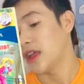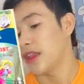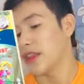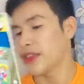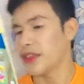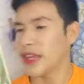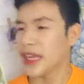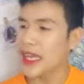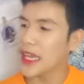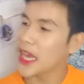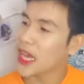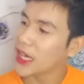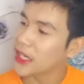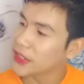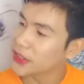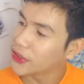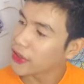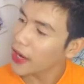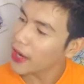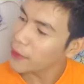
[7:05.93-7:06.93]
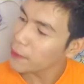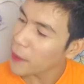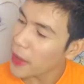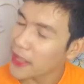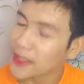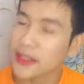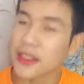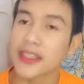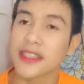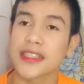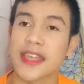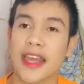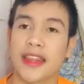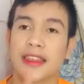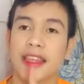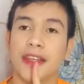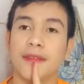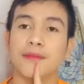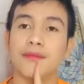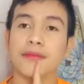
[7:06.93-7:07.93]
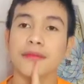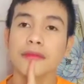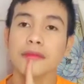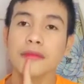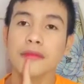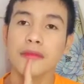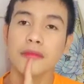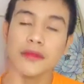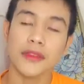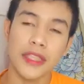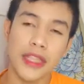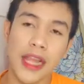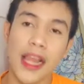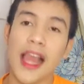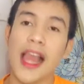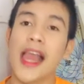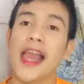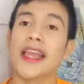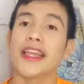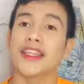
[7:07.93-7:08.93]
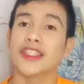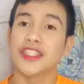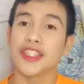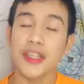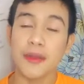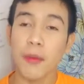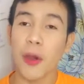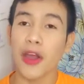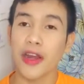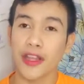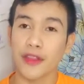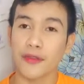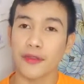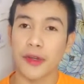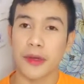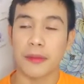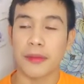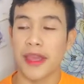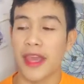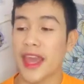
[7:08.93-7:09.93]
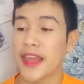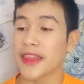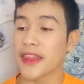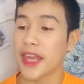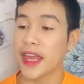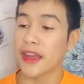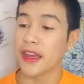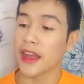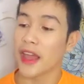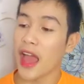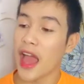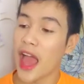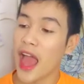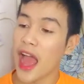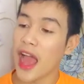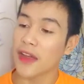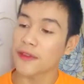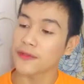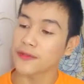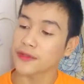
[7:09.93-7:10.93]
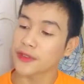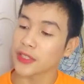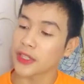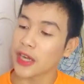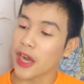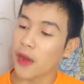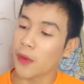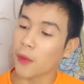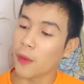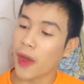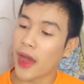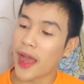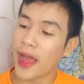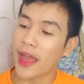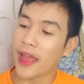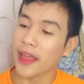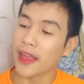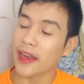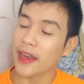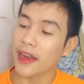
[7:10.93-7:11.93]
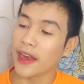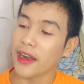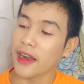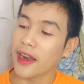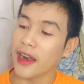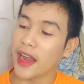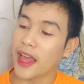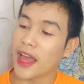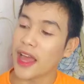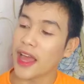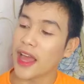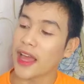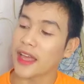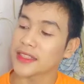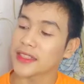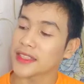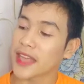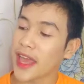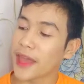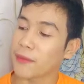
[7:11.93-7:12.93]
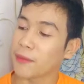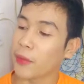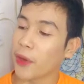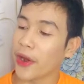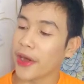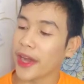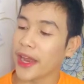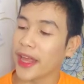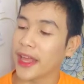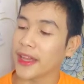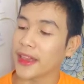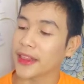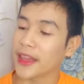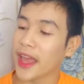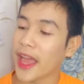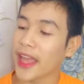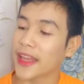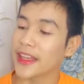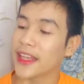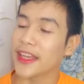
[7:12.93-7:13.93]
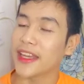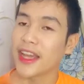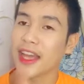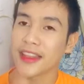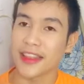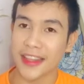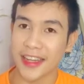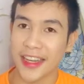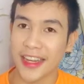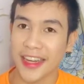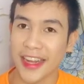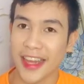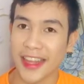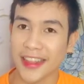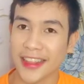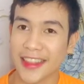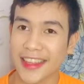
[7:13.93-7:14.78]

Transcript: 300 pesos. And then, she bought it for me. And then, after a while, as I bought it, I did not read it.